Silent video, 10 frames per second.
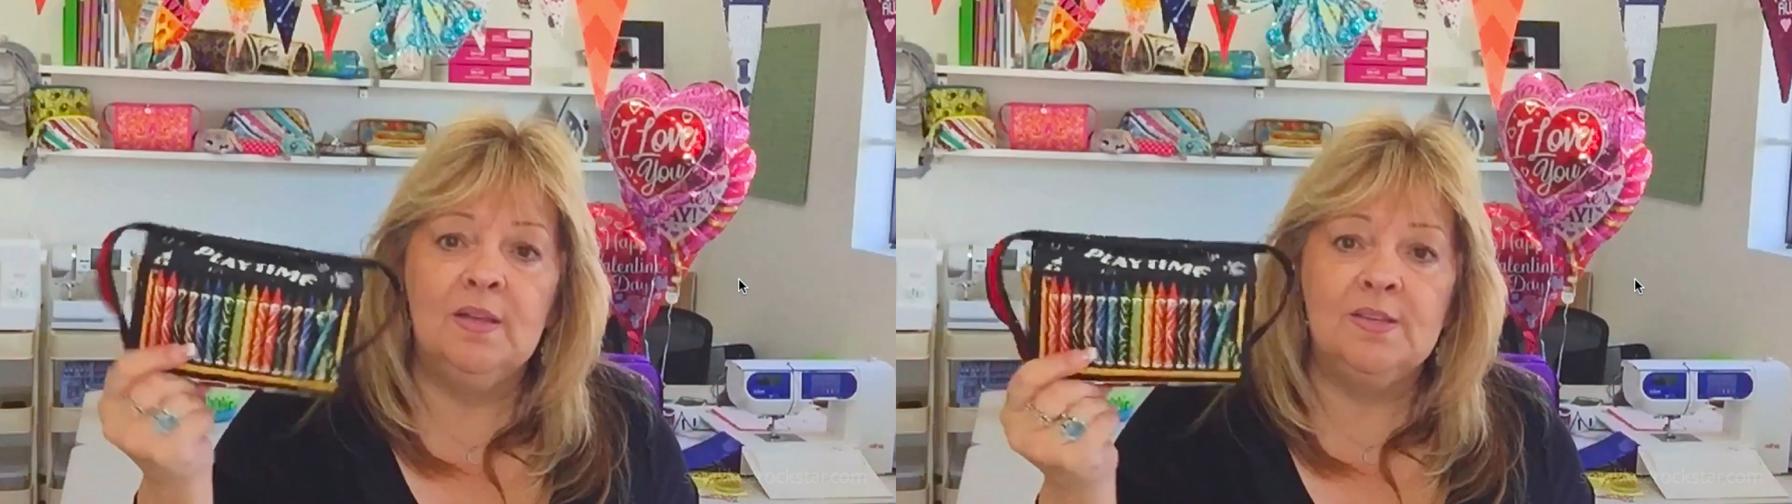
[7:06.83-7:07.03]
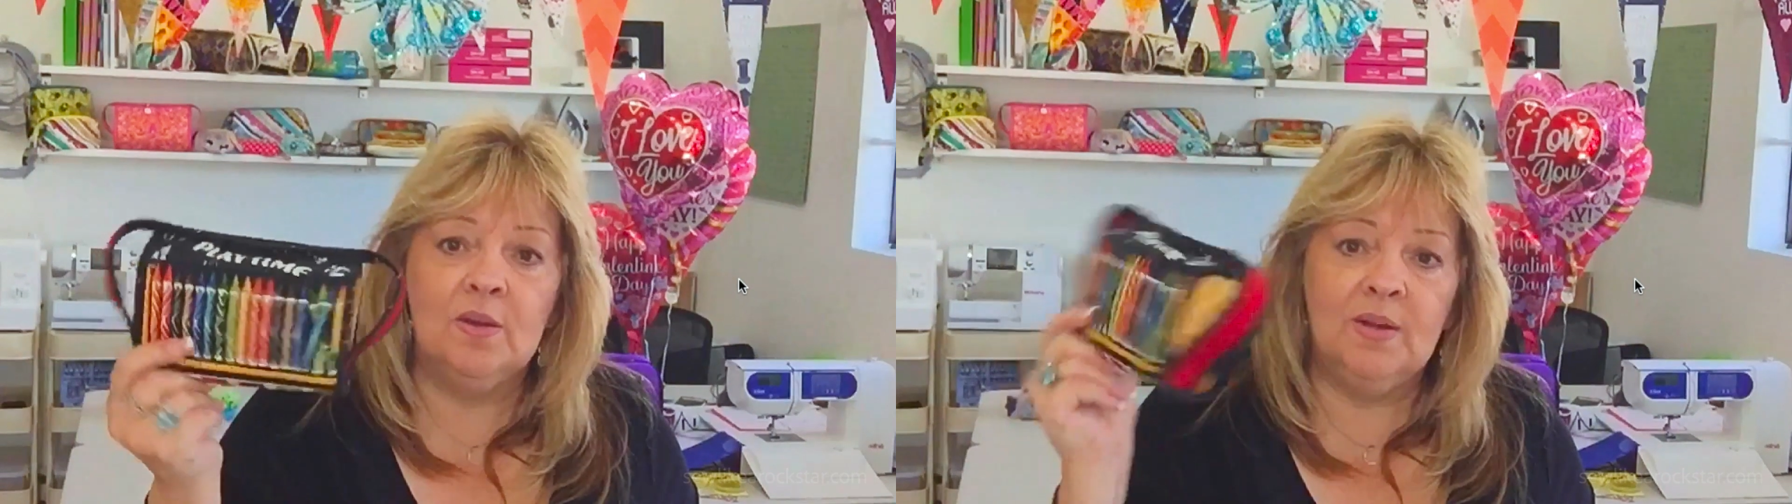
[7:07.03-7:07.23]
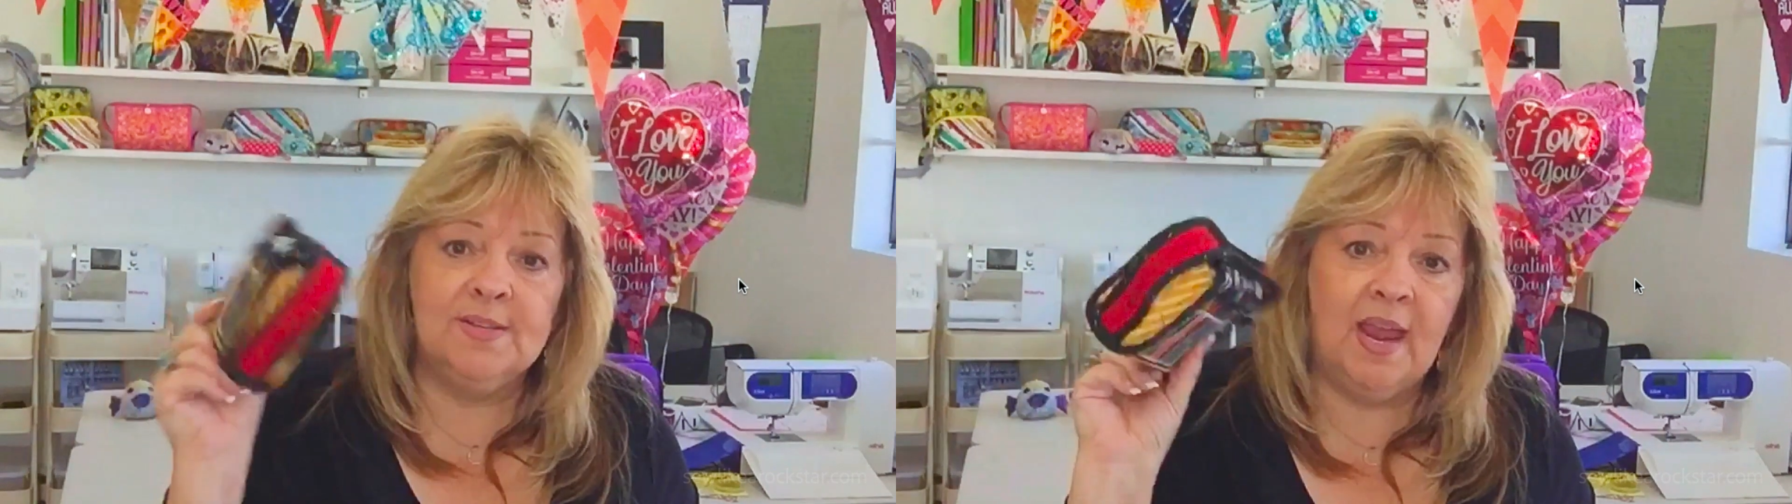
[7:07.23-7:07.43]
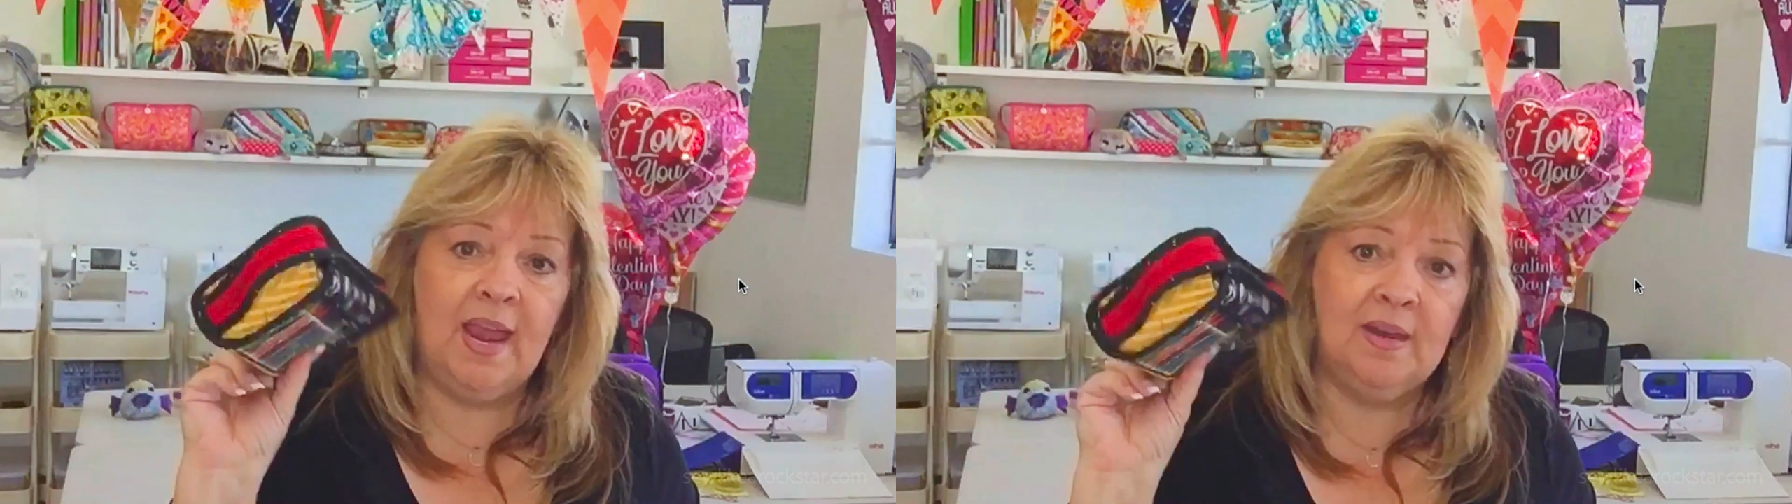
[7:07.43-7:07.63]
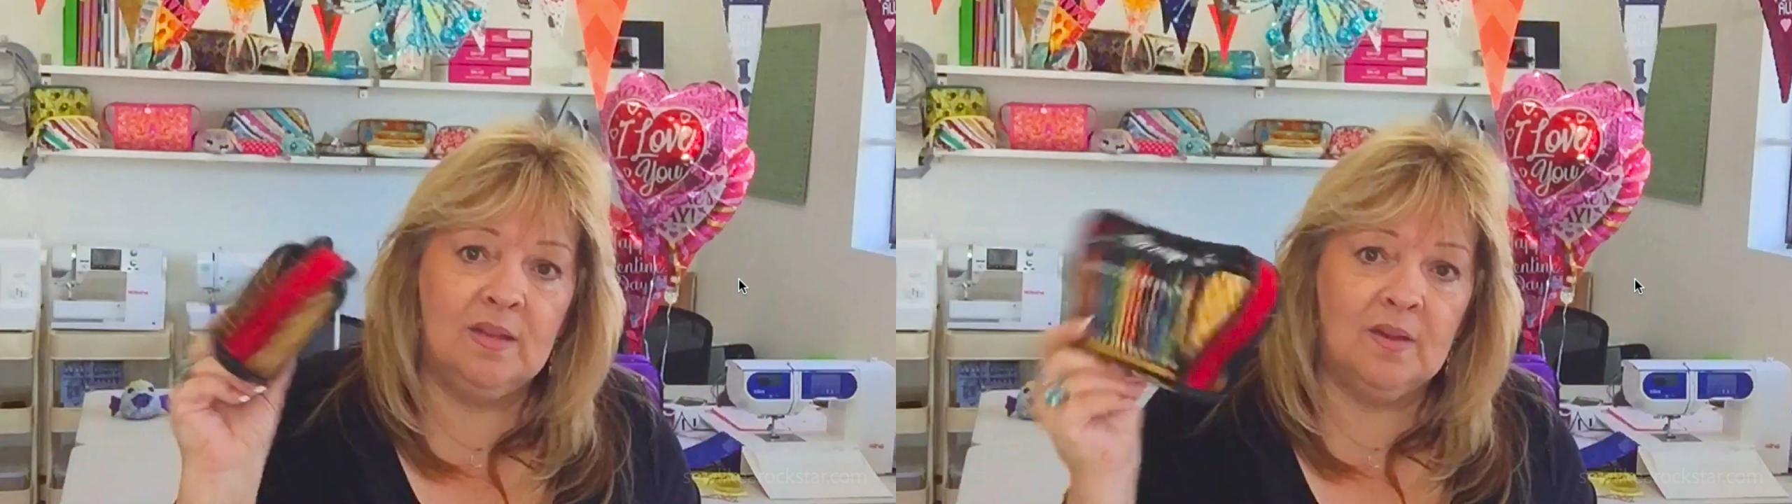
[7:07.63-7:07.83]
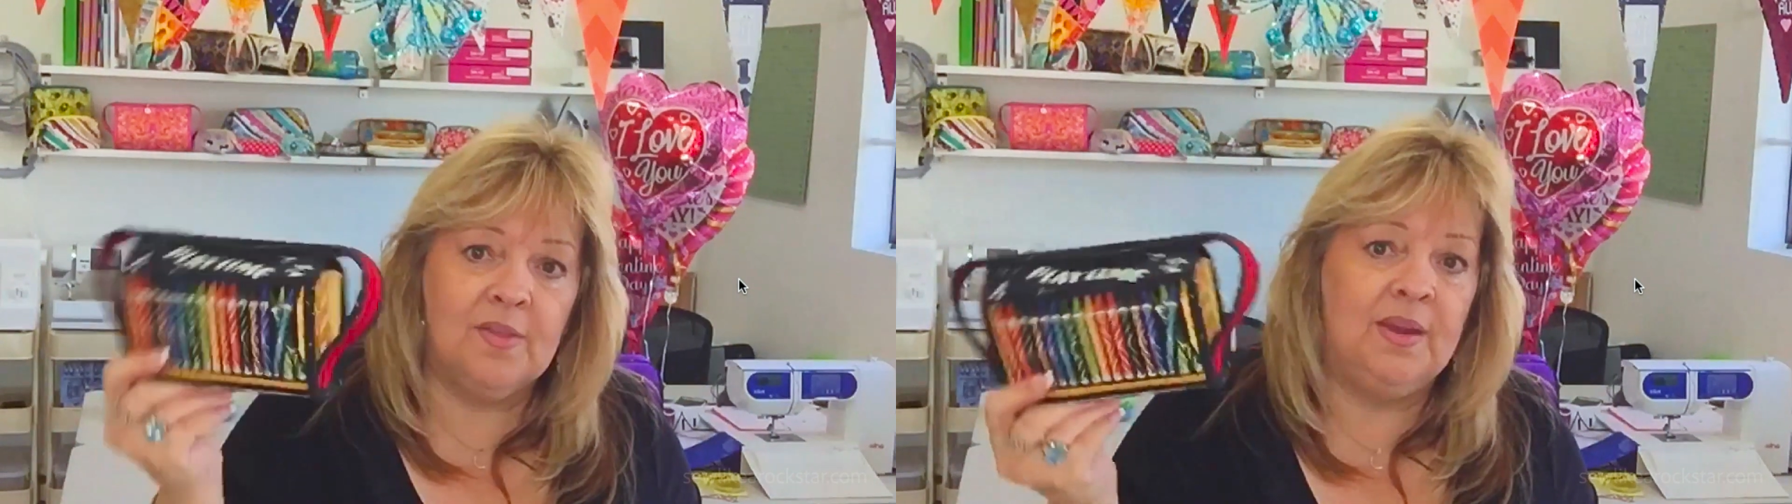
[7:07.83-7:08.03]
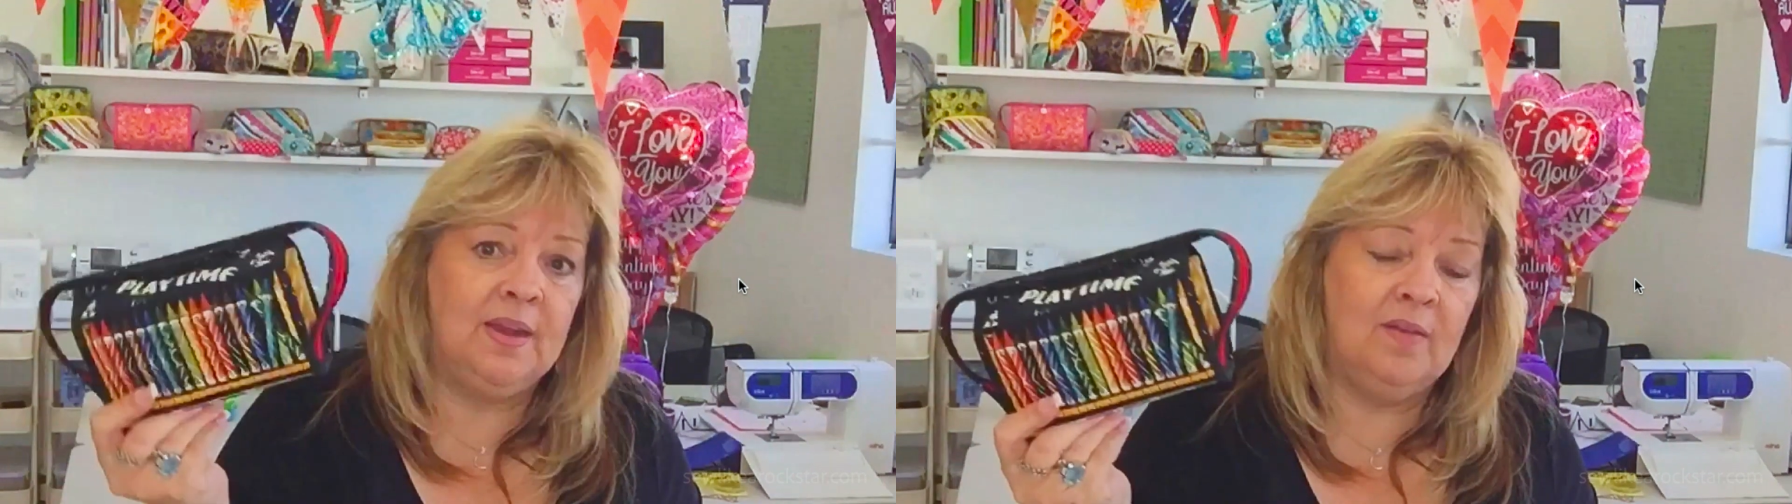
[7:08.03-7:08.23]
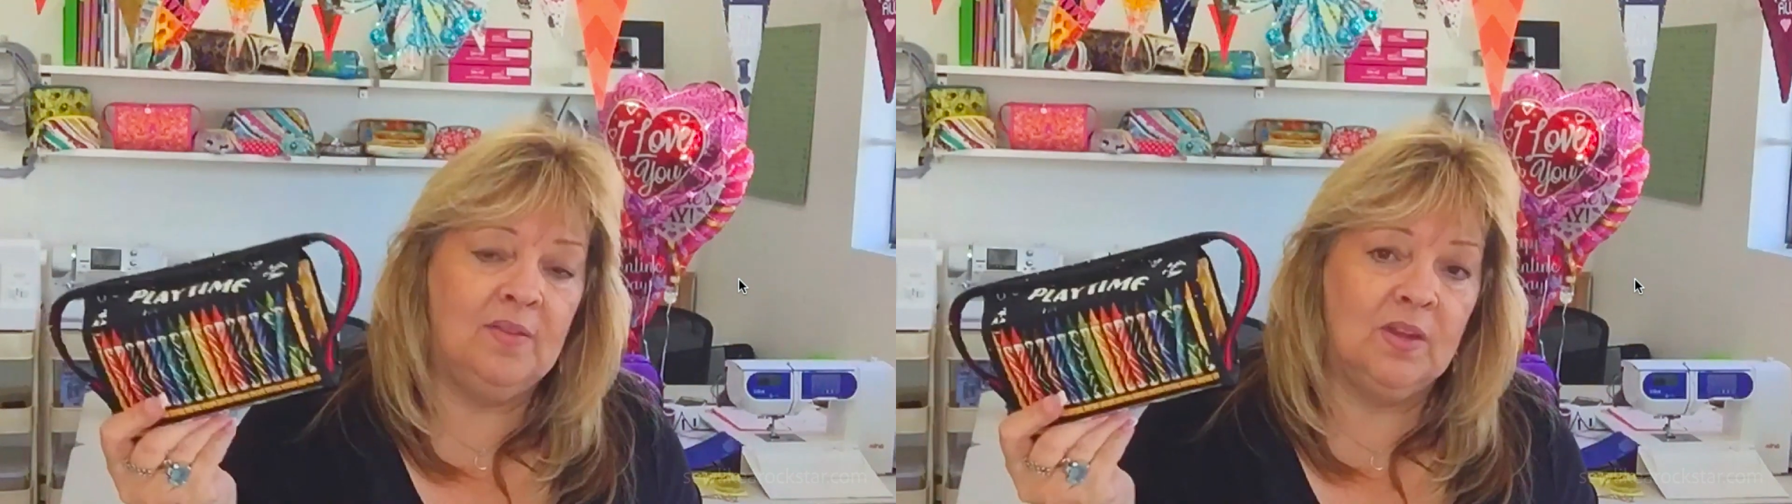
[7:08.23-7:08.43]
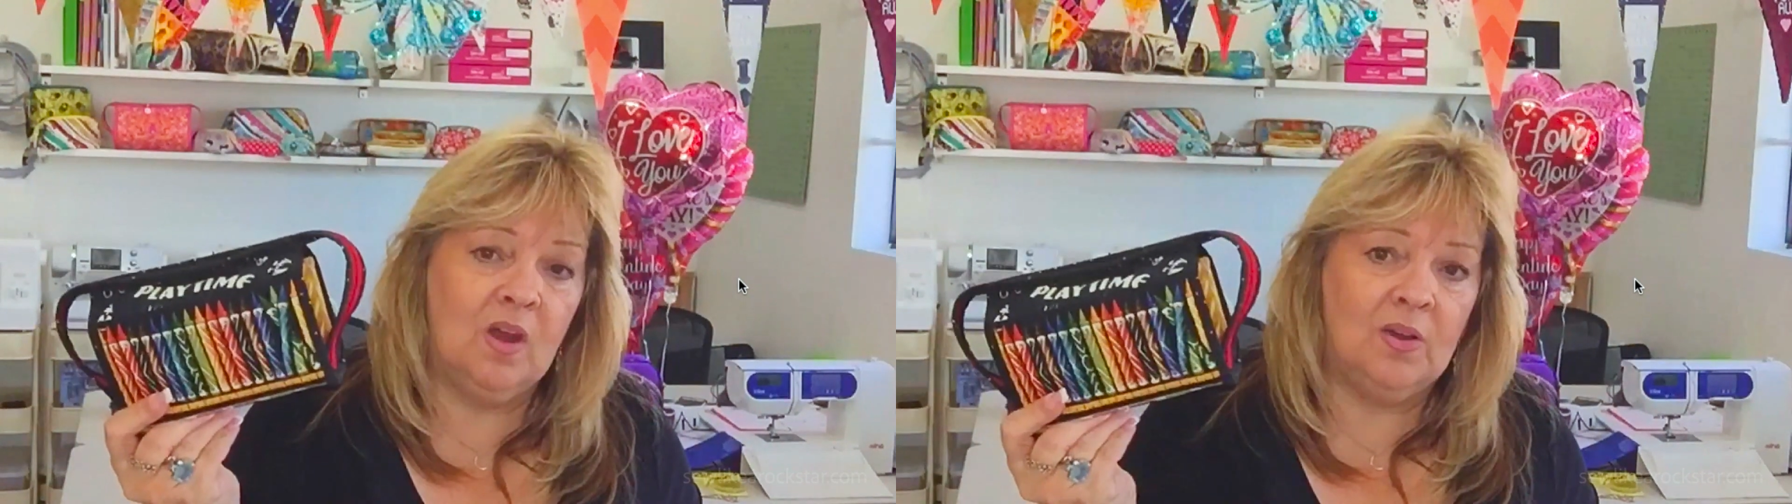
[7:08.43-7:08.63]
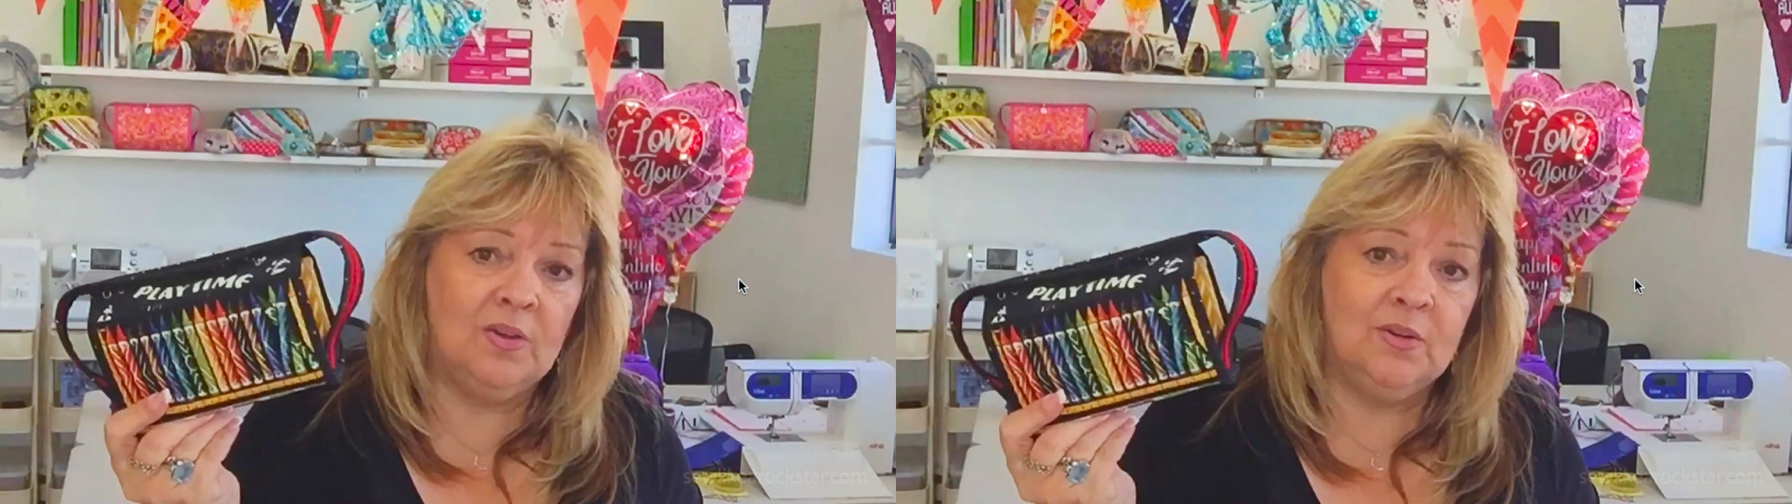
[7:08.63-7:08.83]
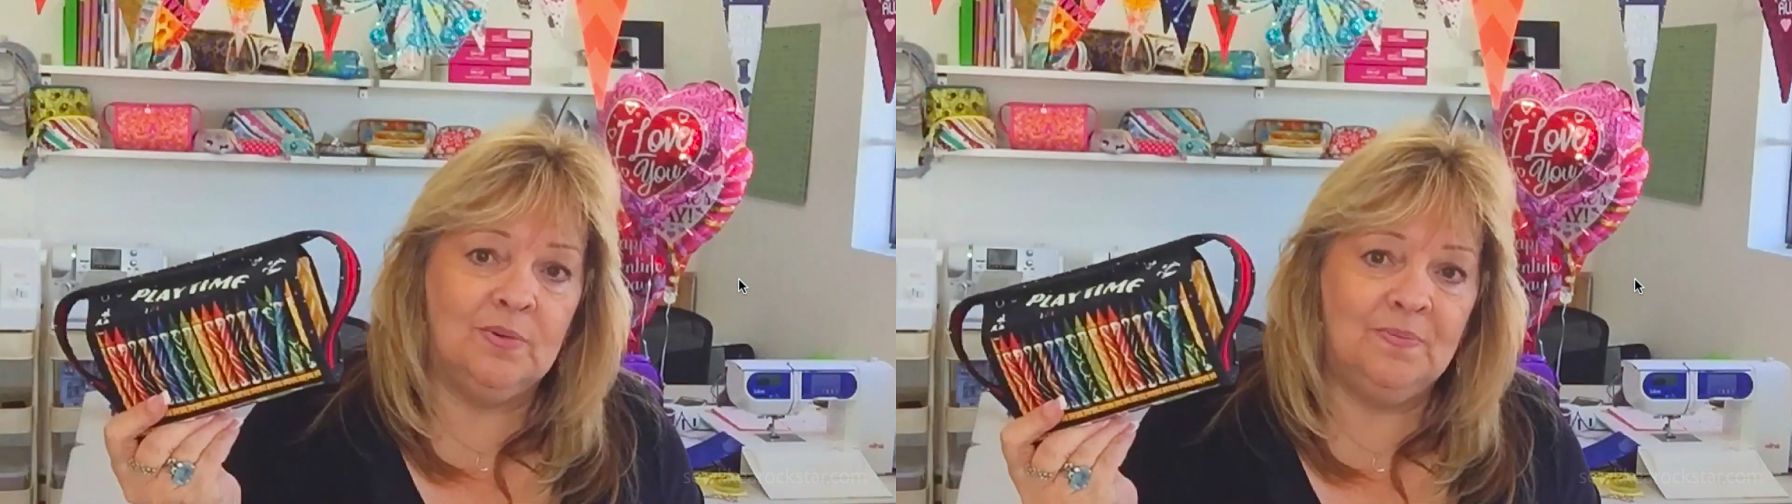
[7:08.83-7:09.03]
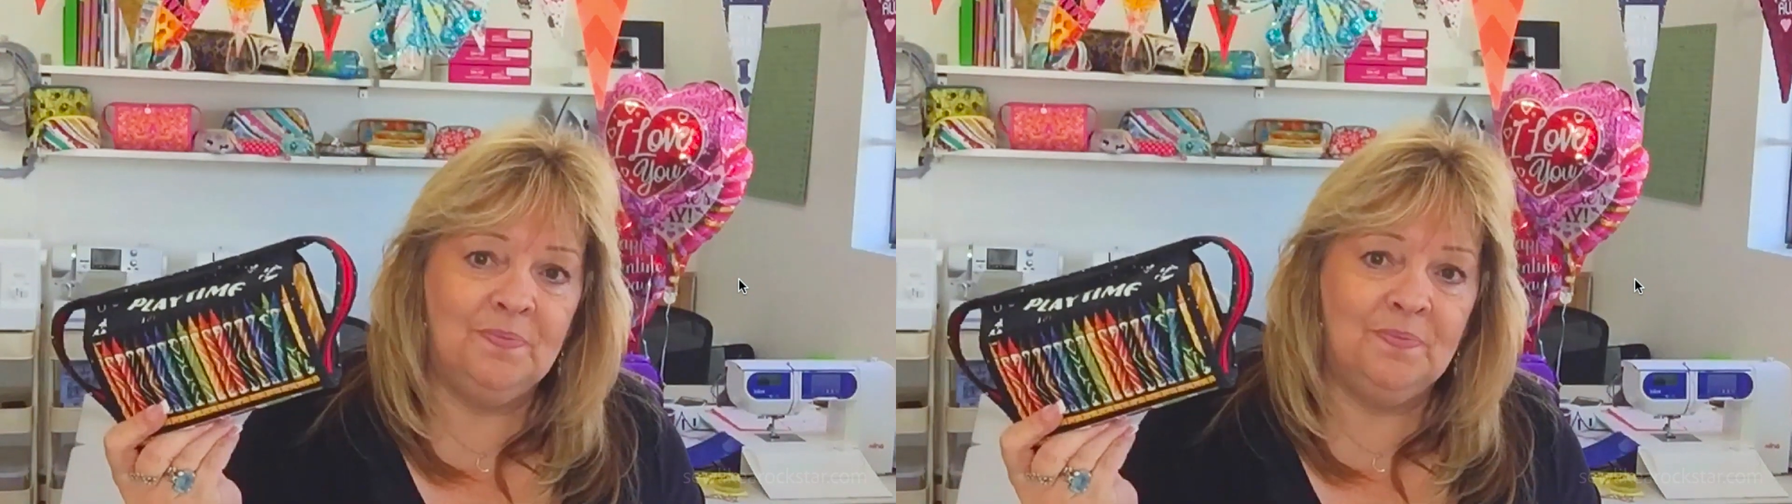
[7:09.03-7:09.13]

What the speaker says: So it's a handy little thing to have in the car too.